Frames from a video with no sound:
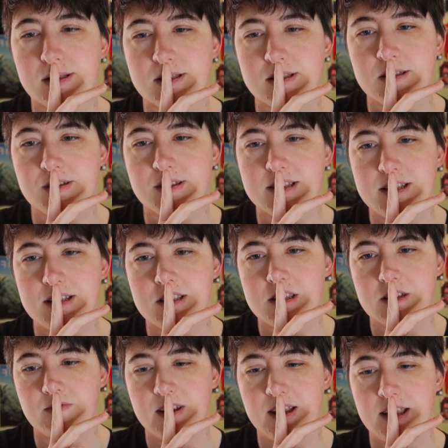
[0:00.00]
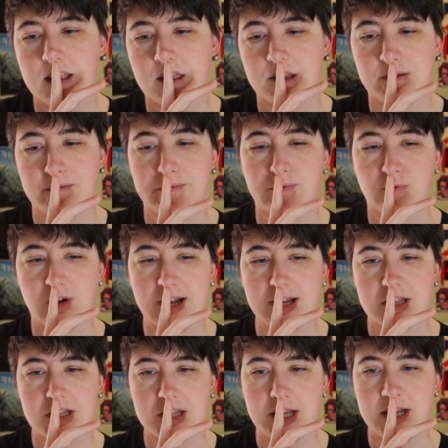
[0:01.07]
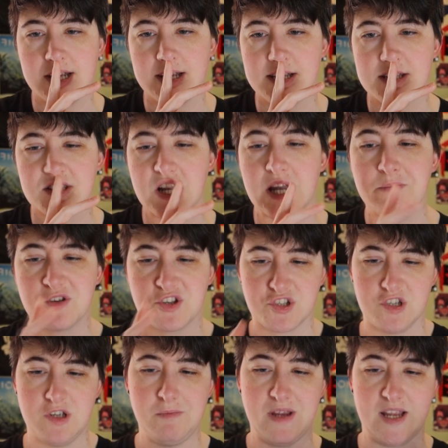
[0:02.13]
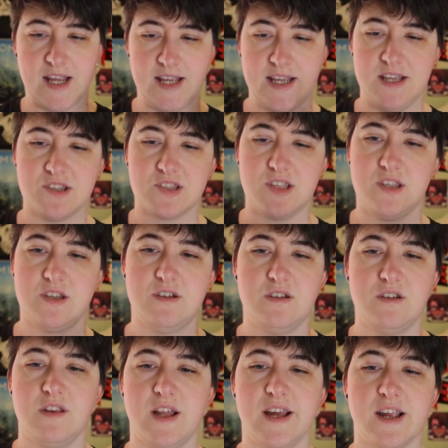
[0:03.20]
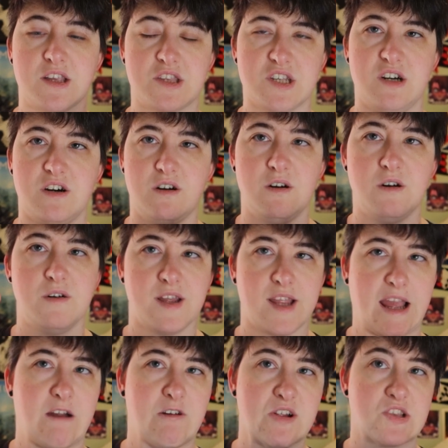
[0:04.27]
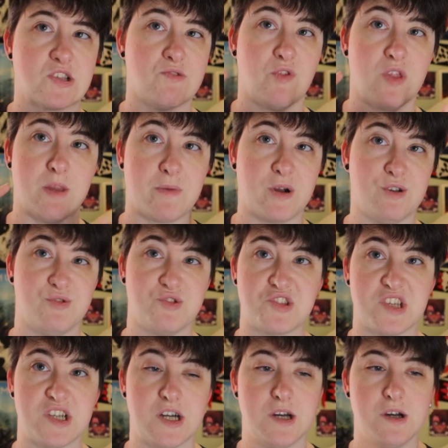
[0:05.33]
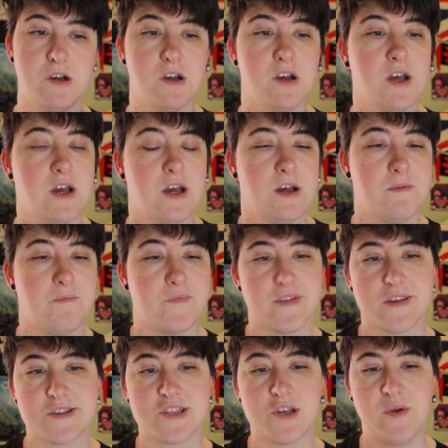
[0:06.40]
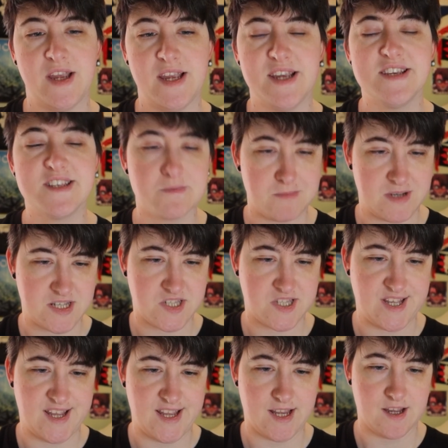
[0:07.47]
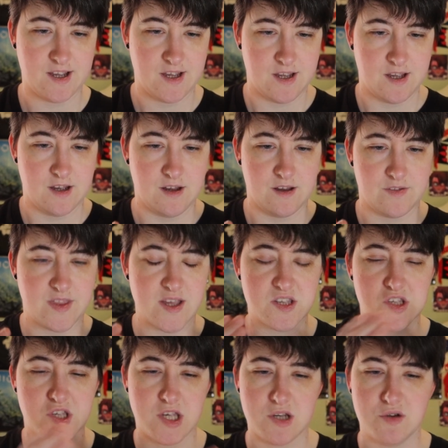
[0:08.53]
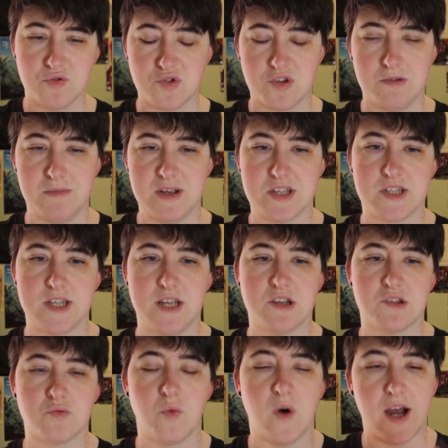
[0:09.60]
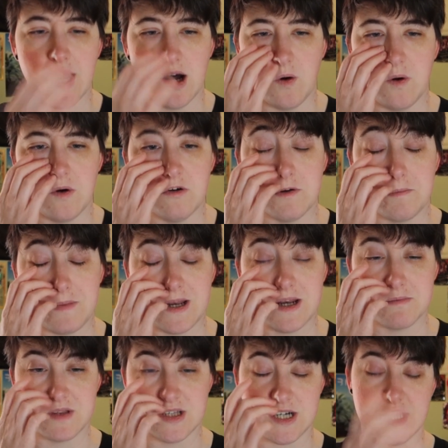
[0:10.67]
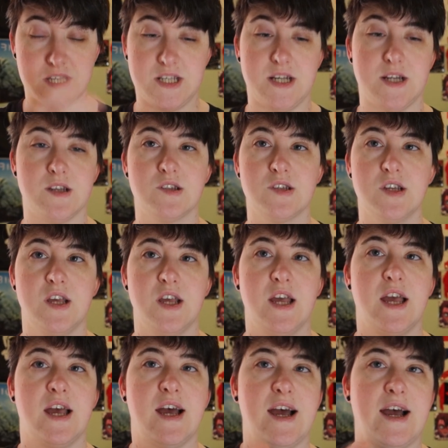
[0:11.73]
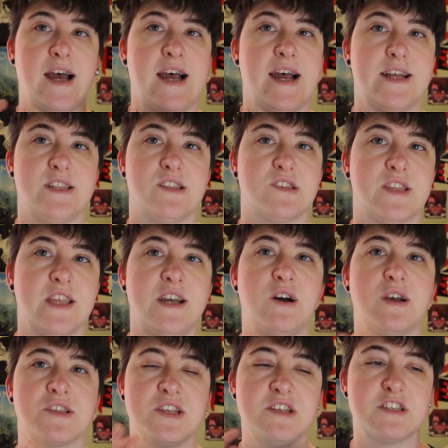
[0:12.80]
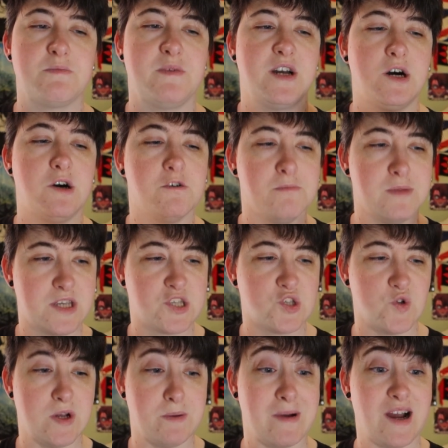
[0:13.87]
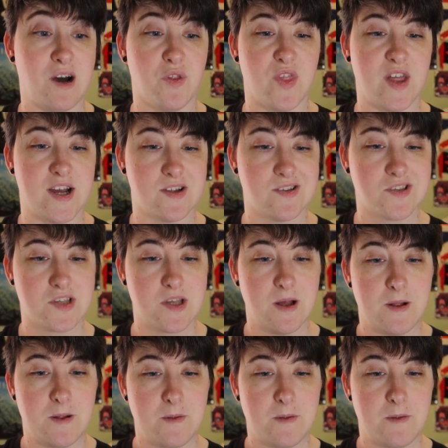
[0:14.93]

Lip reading: seems to be the Fret is, I'm assuming he's the like guitar character on the poster. So he's missing. There's children missing as well who have been abducted. And there seems to be a whole mystery about that.